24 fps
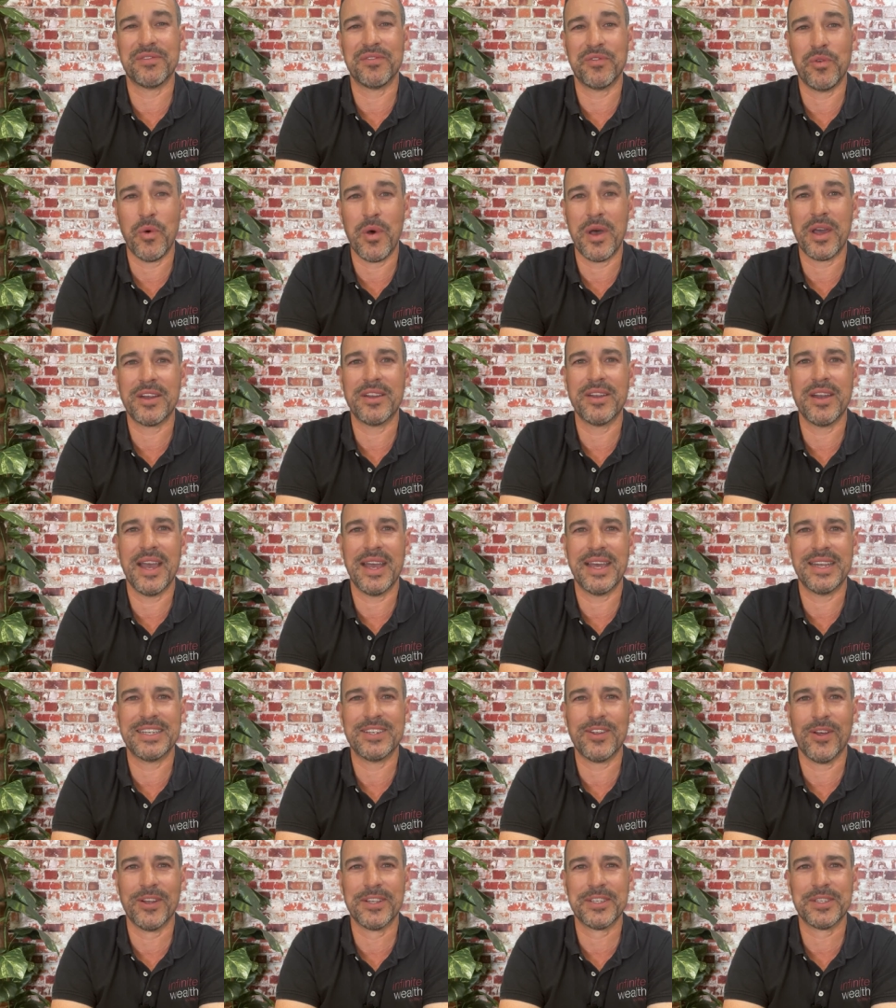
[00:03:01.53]
to
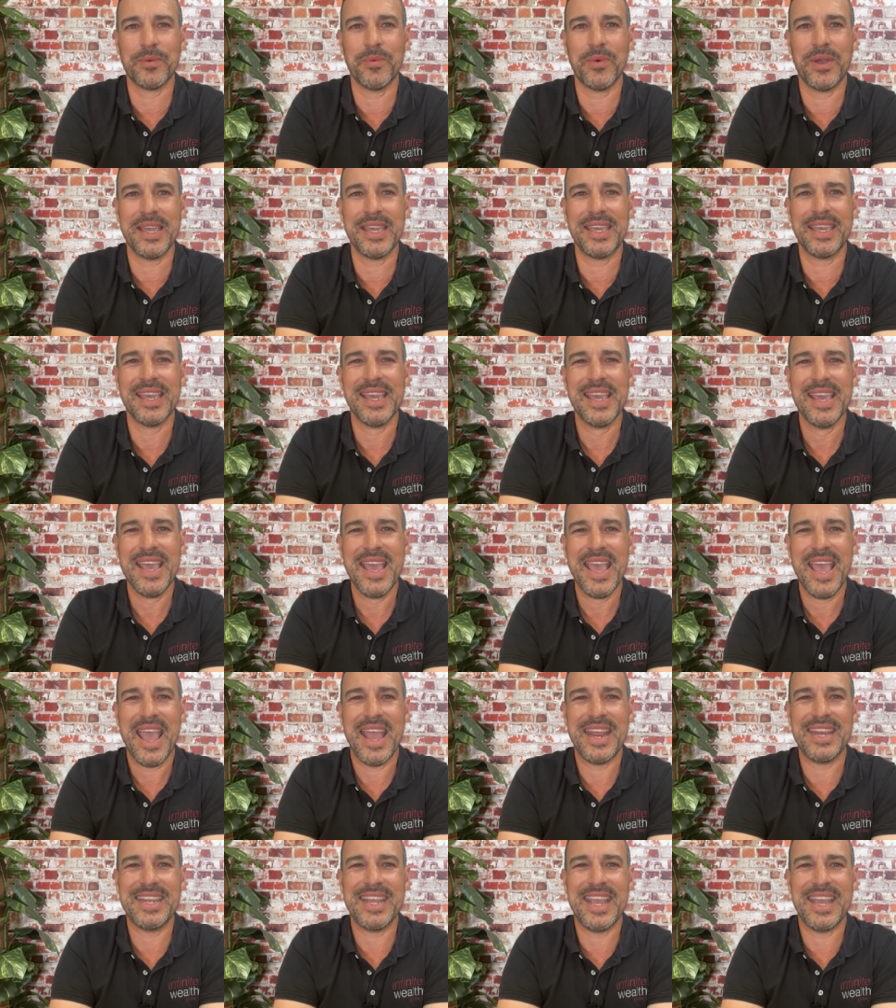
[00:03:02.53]
$400 a week,
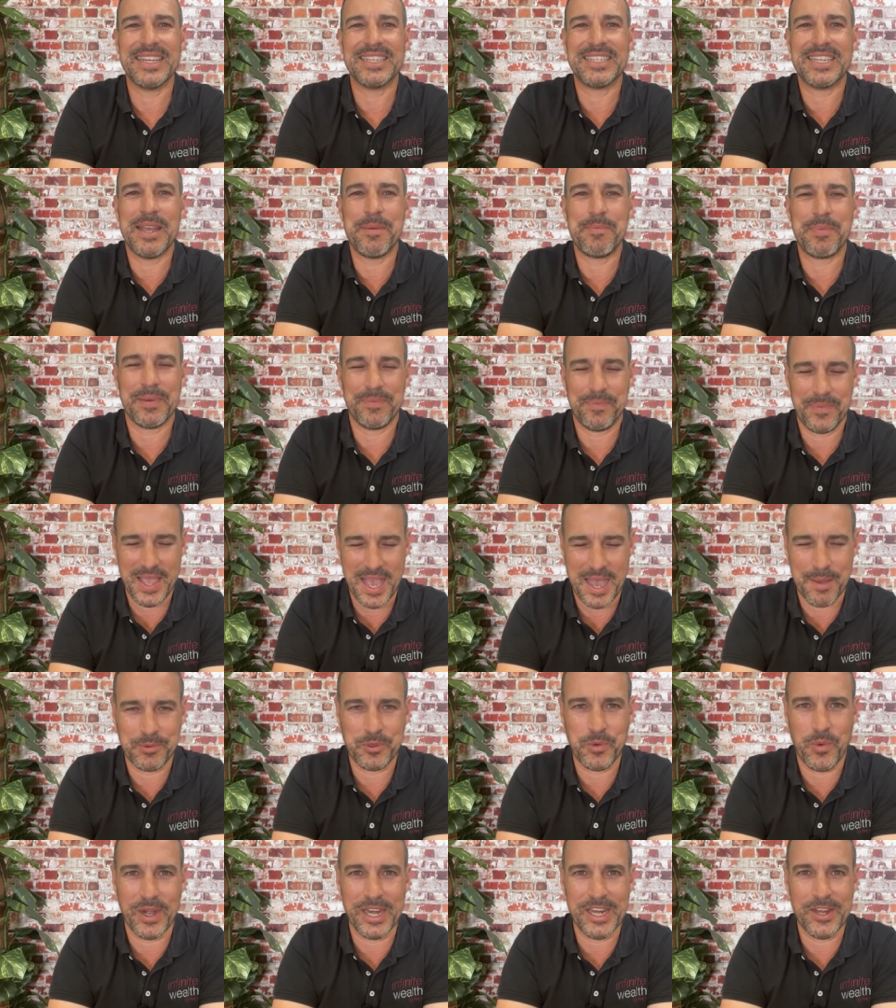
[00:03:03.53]
and Yanchep
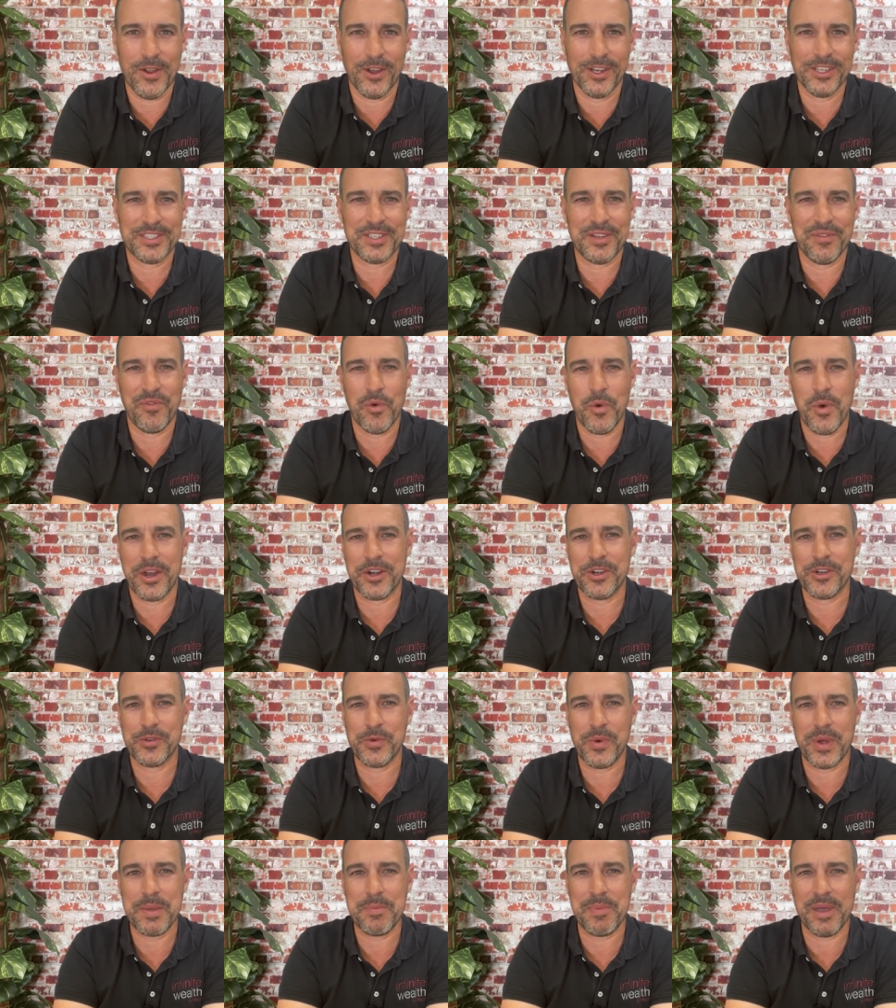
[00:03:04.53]
up $20 to
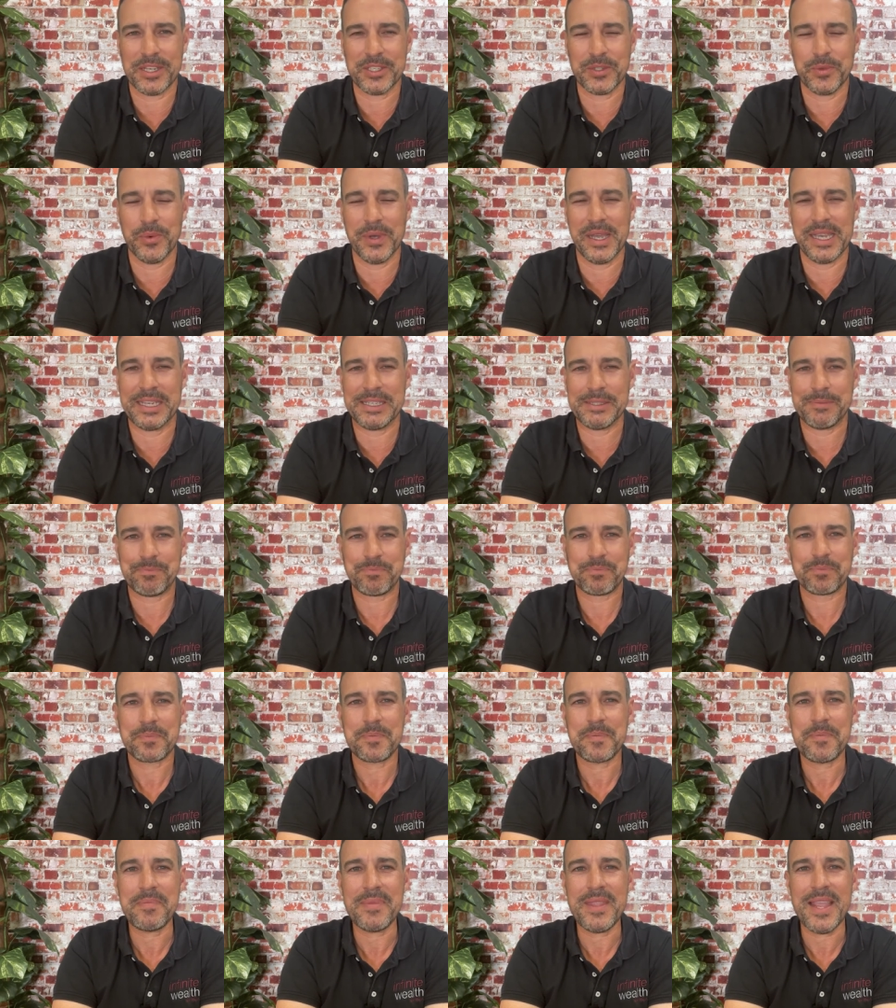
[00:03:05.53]
$420 a week.
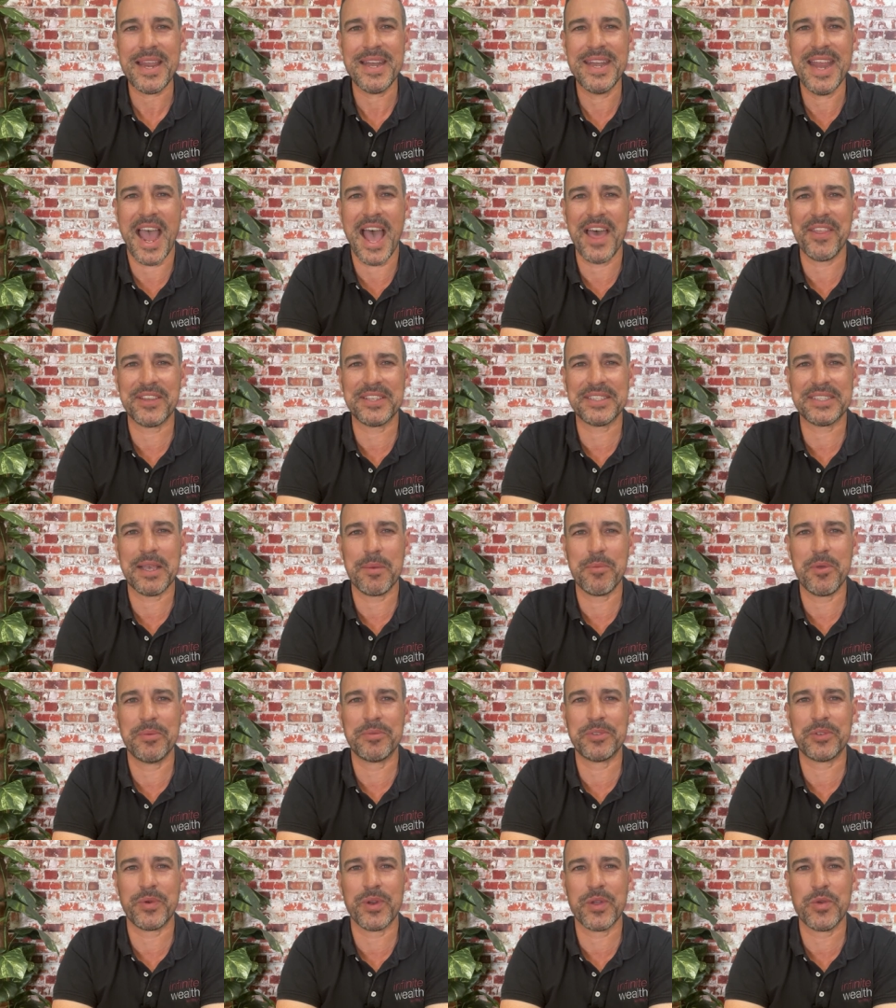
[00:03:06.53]
Now, other
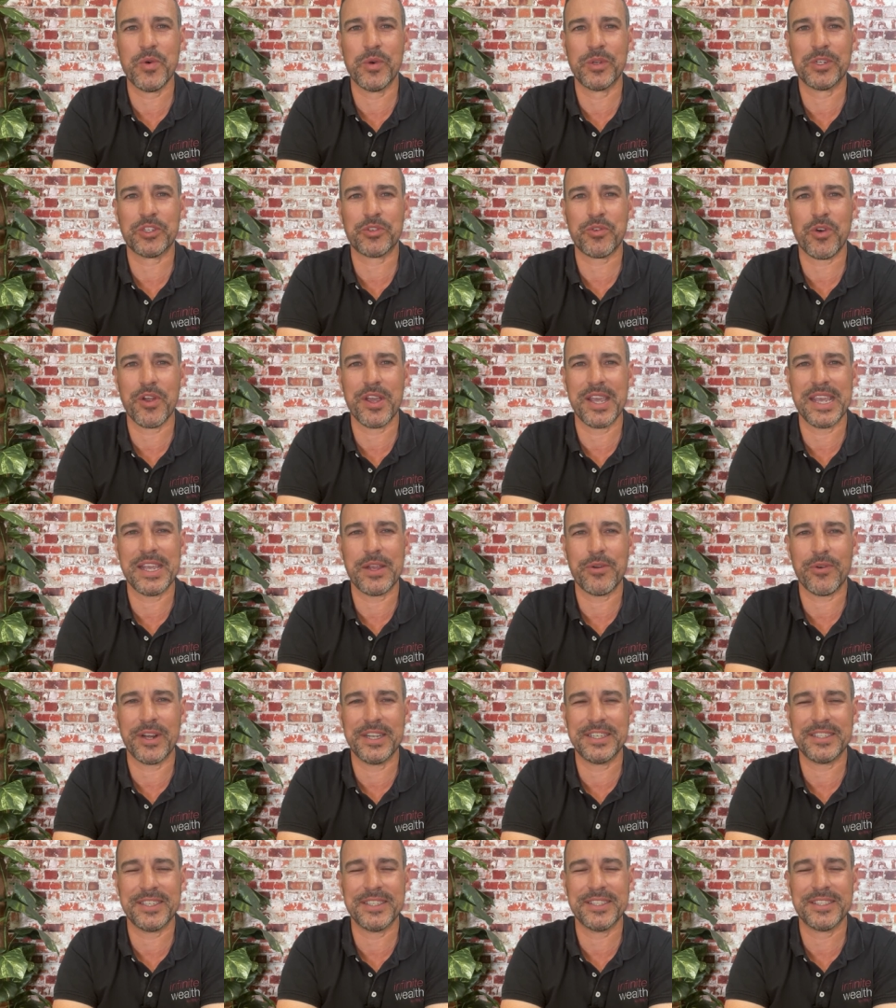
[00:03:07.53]
suburbs to record strong
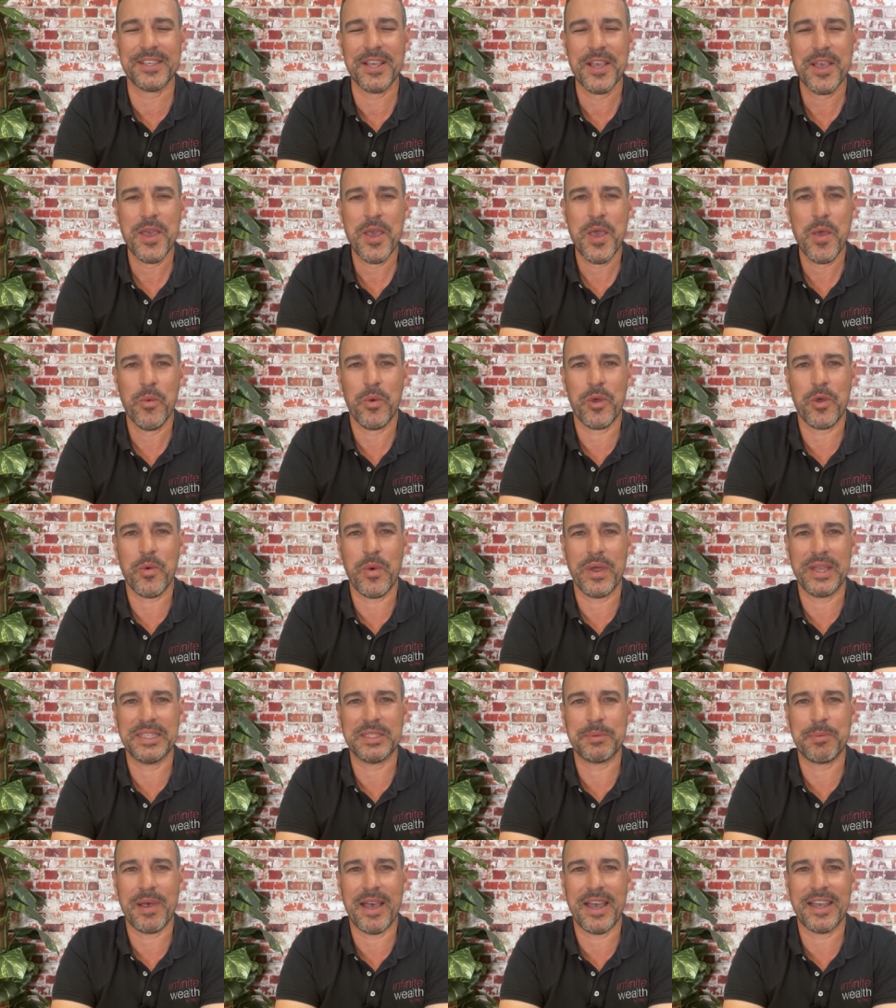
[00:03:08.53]
increases were
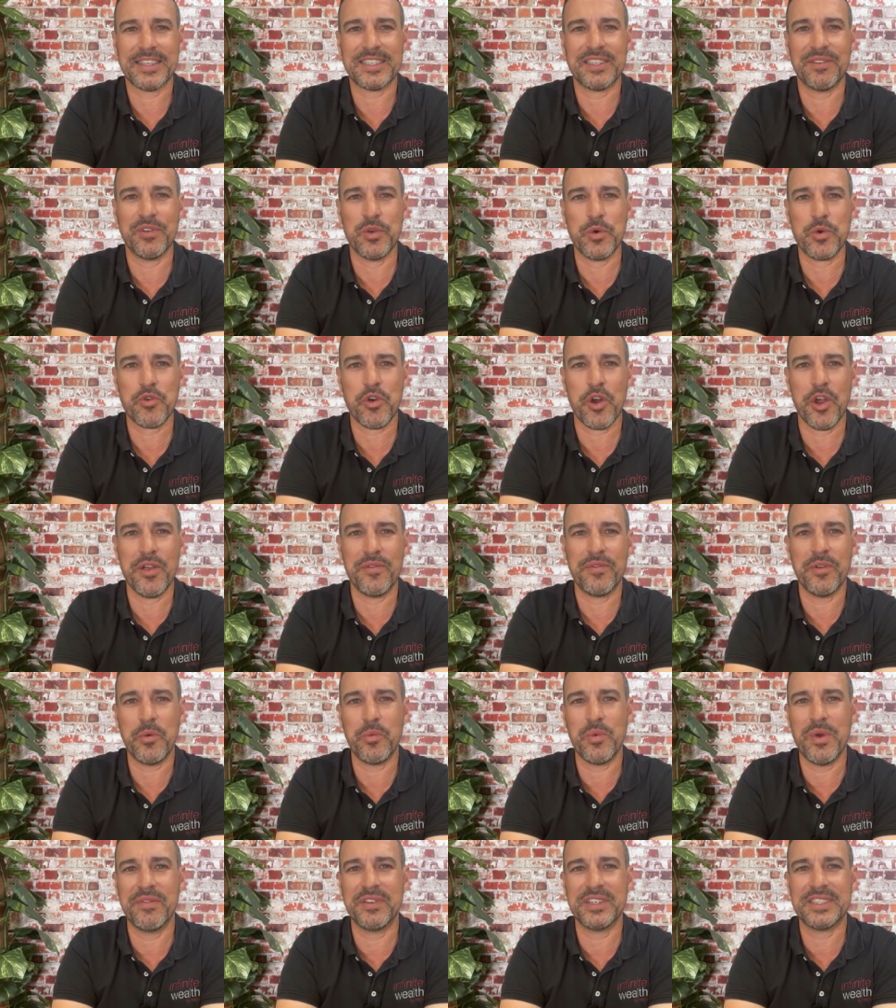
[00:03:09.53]
Queen's Park, Seville
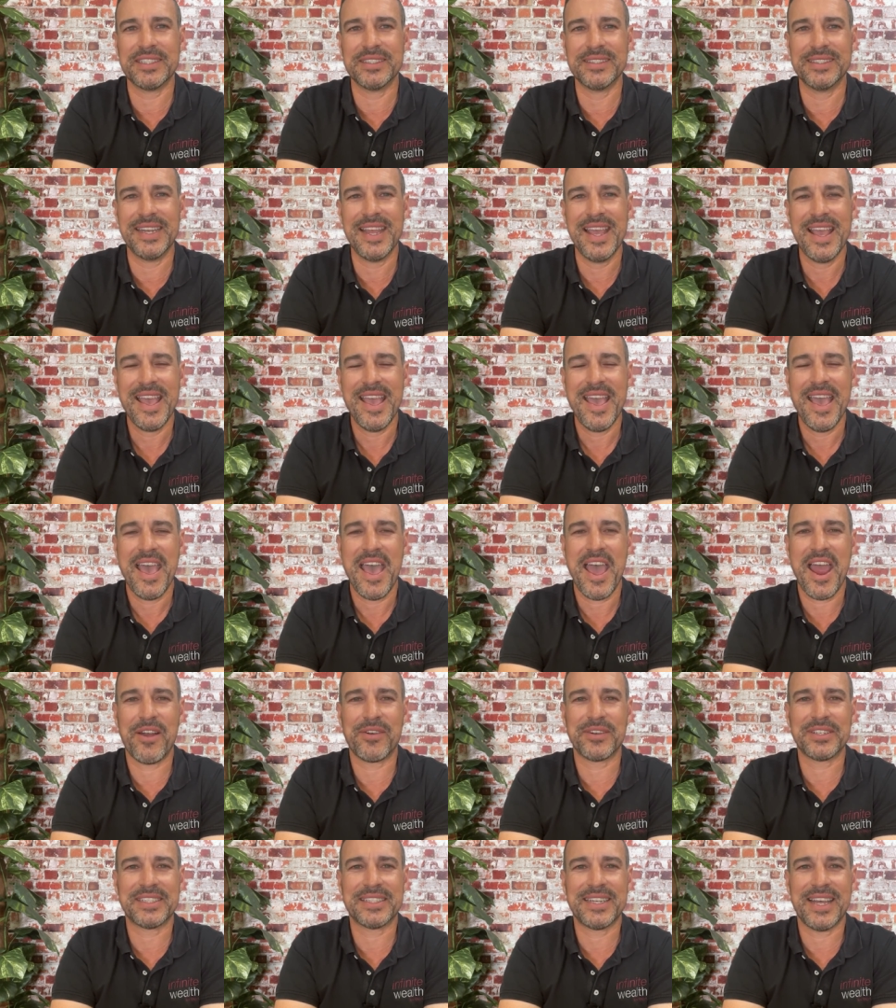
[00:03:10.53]
Grove, Riverton,
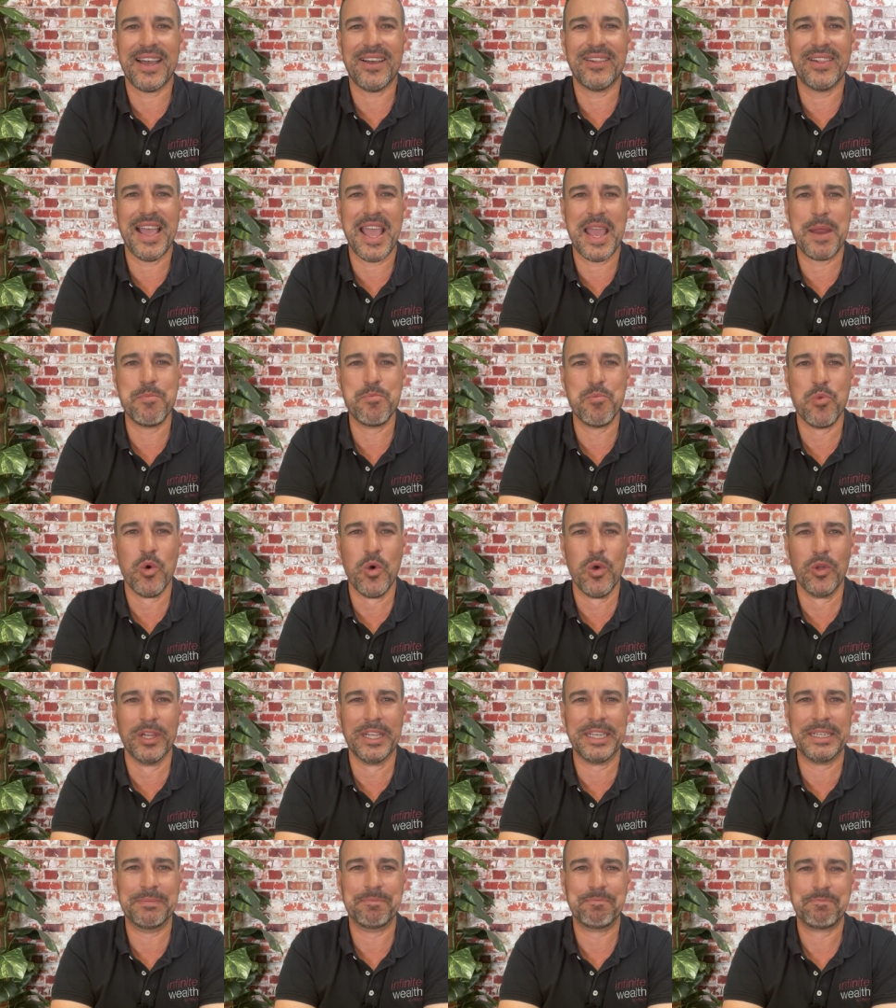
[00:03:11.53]
Harrisdale and
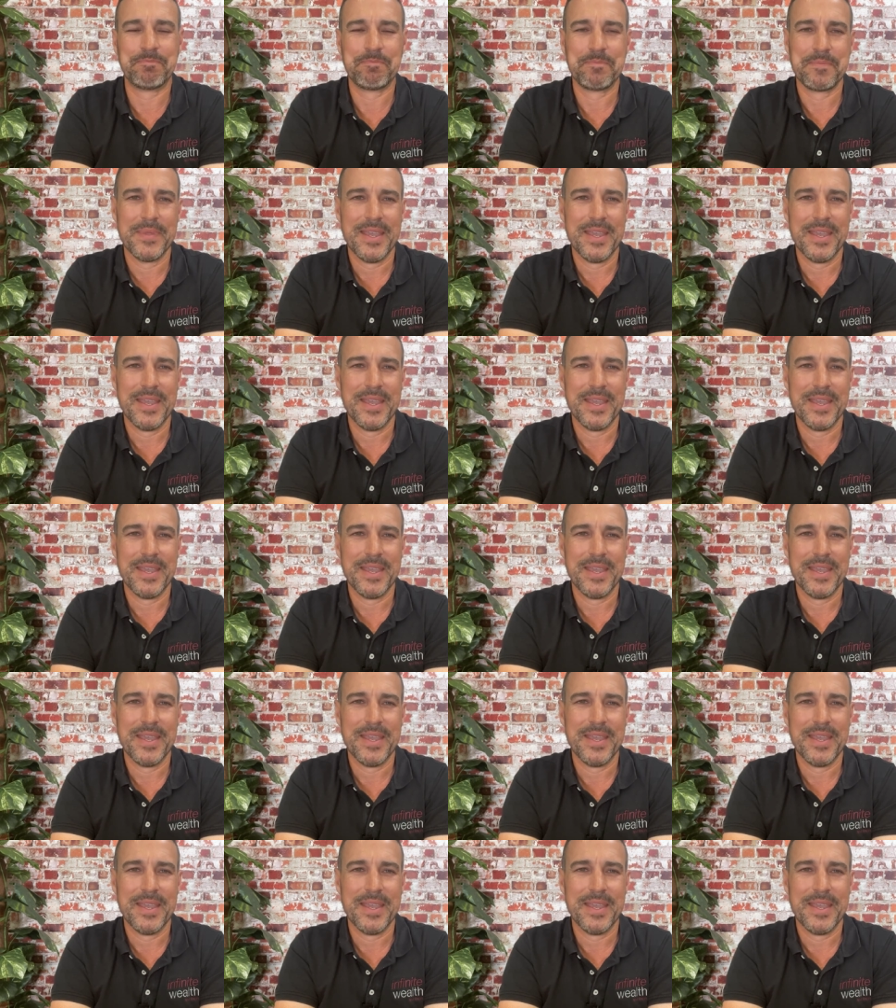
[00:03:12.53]
Morley.